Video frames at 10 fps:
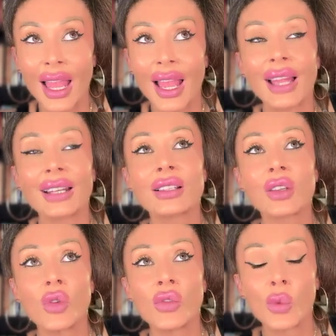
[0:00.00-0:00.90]
And it's
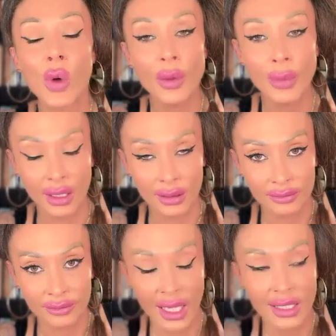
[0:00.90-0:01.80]
overwhelming.
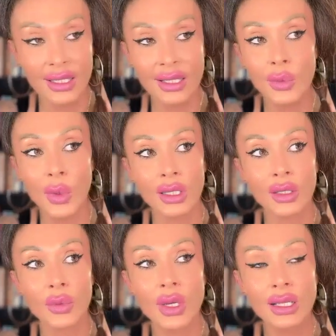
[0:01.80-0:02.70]
And this is one of
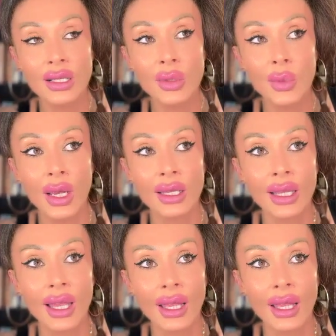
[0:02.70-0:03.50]
the reasons why they